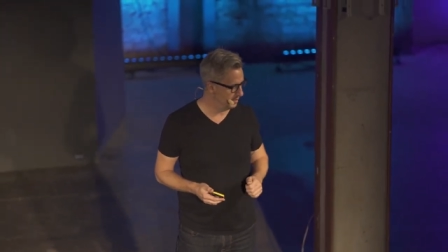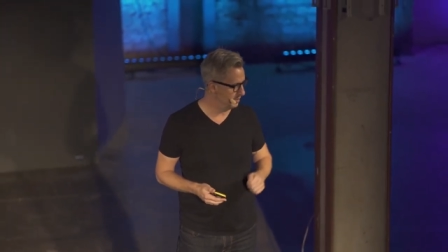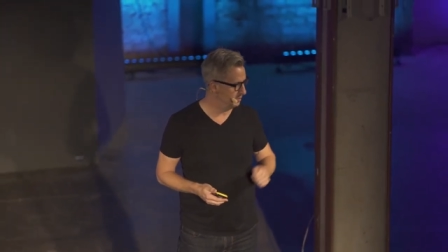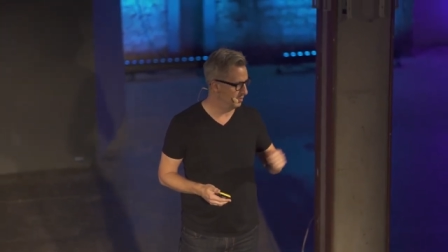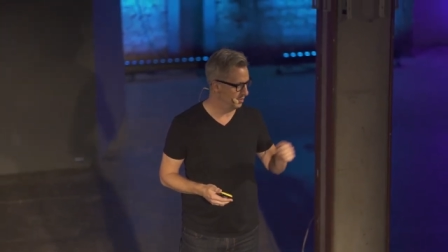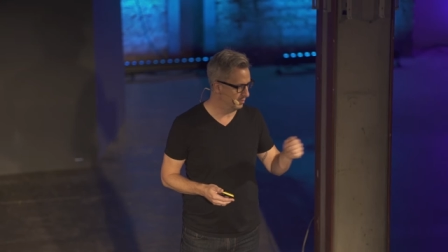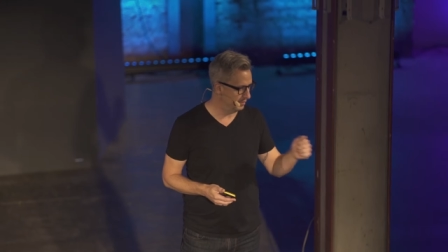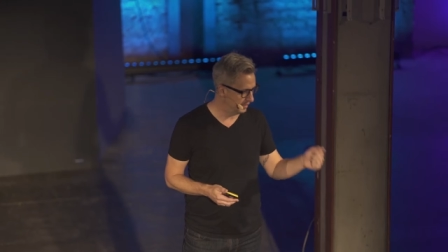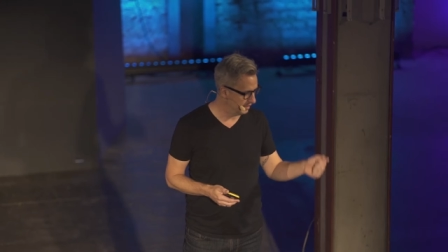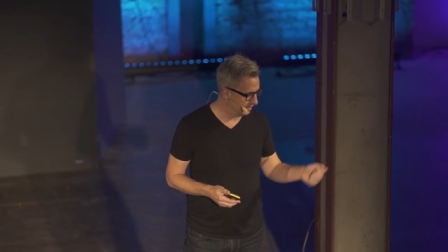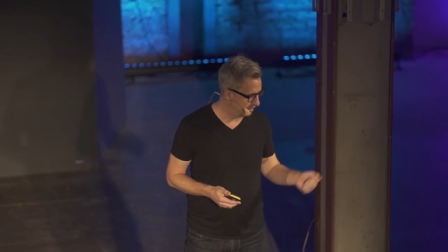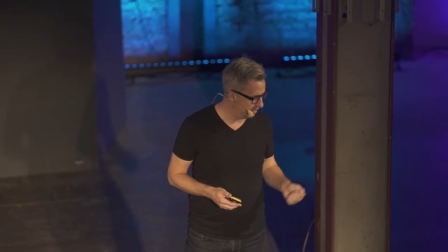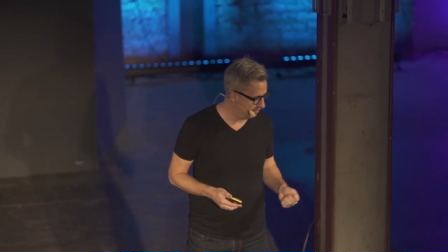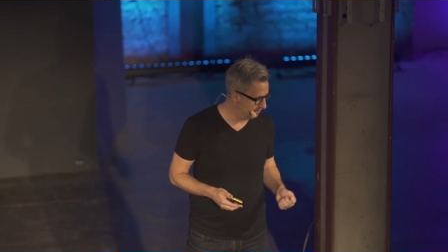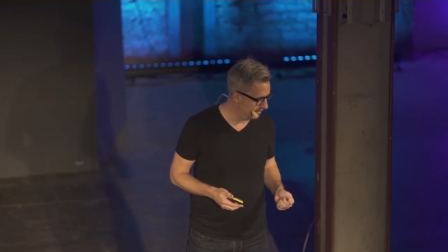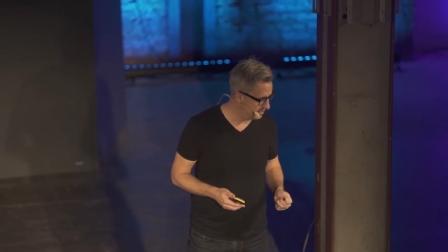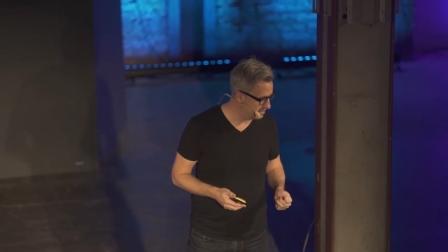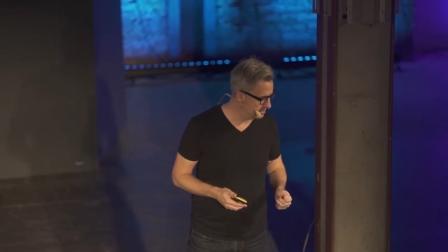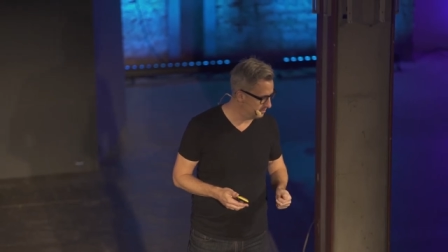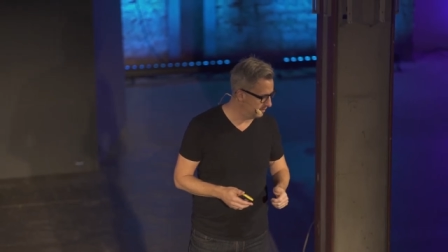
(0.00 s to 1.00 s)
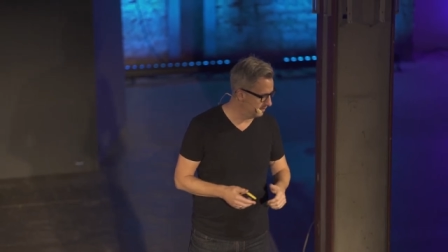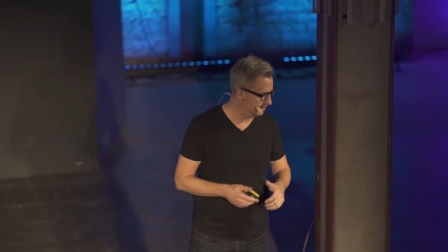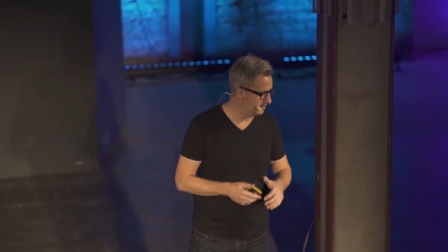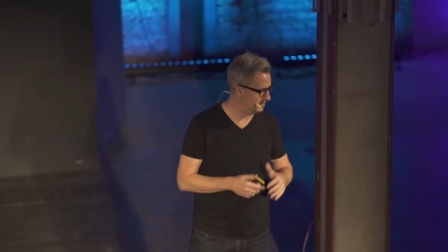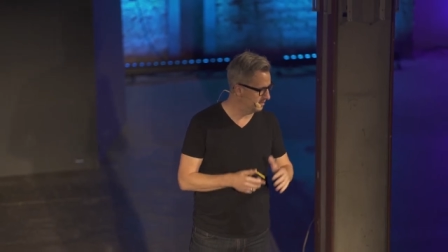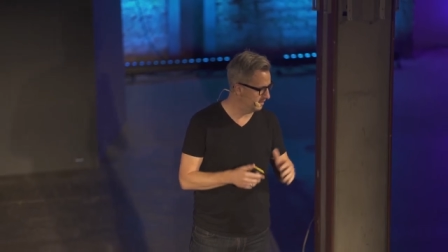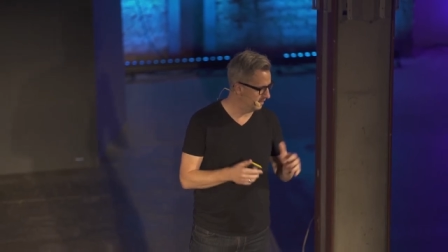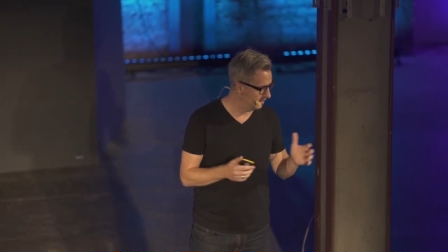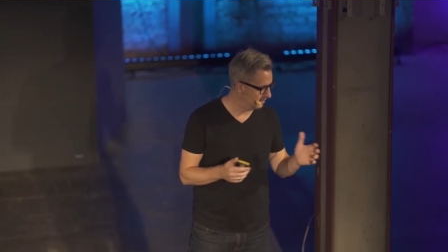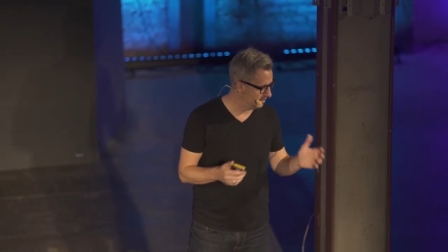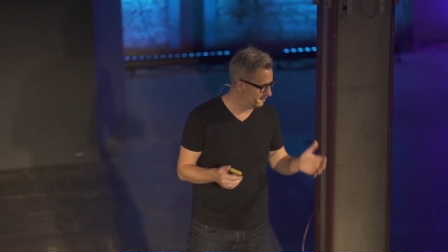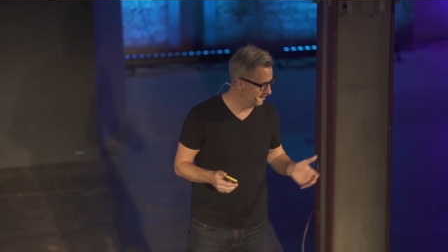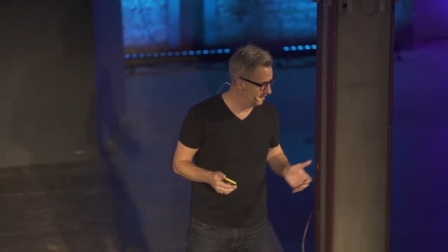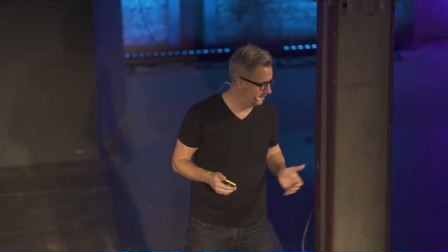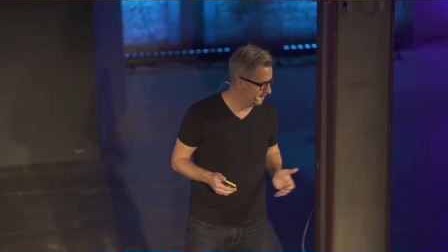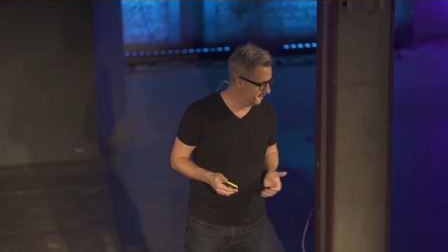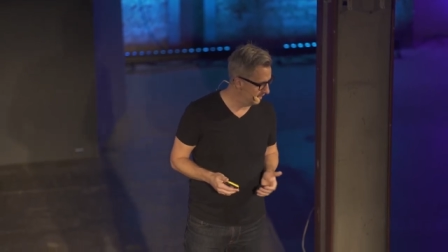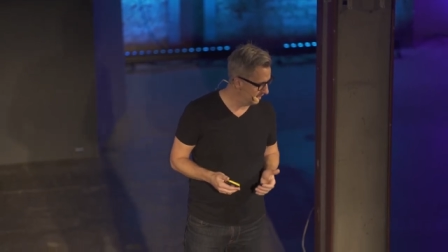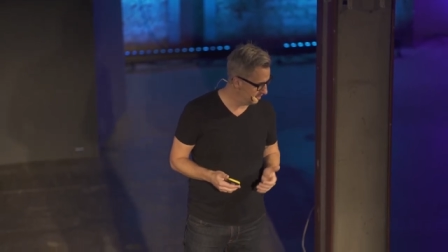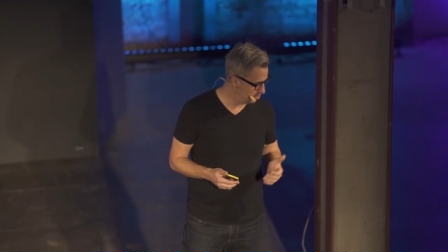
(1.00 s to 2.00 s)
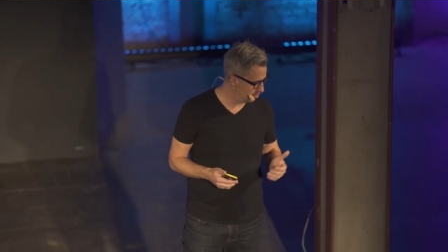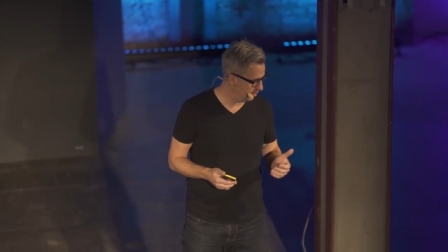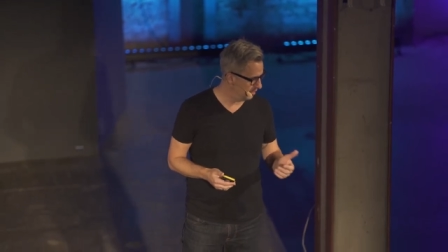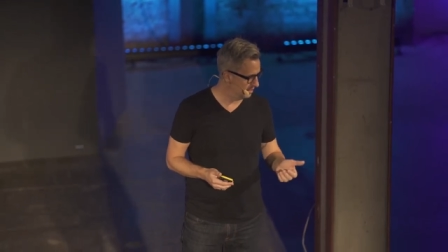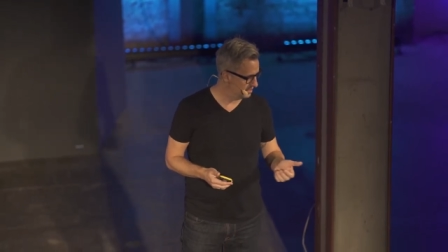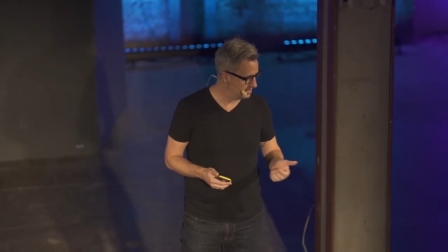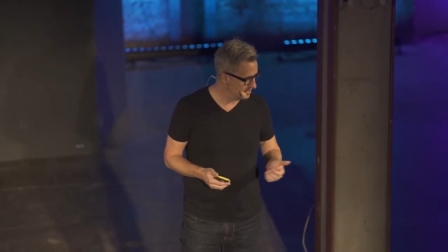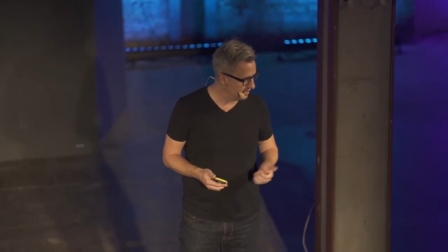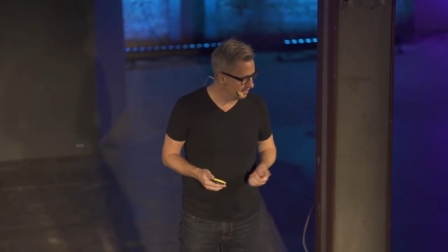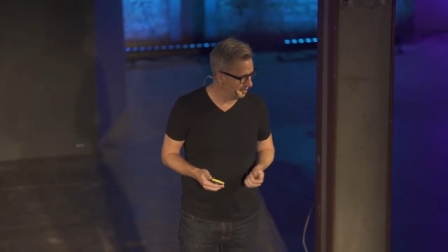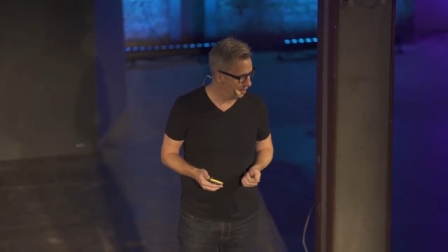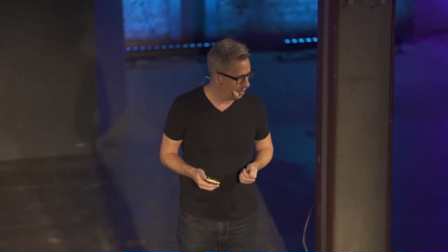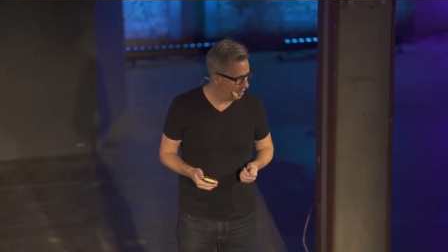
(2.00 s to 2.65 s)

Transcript: People are making investments, and it, it draws in